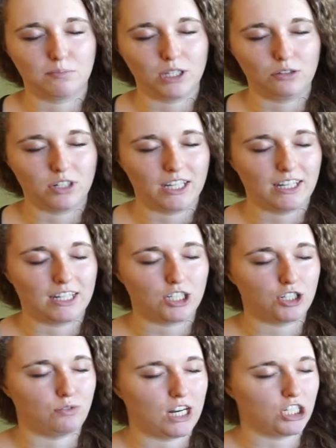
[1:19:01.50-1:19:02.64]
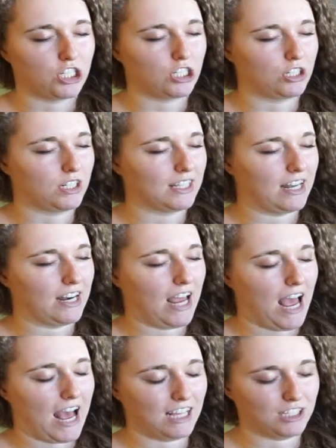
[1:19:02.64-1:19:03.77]
beauty and treasure that it
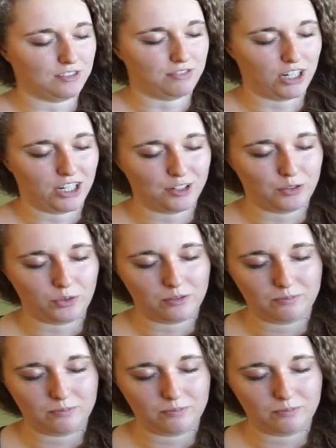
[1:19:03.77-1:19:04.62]
has for you.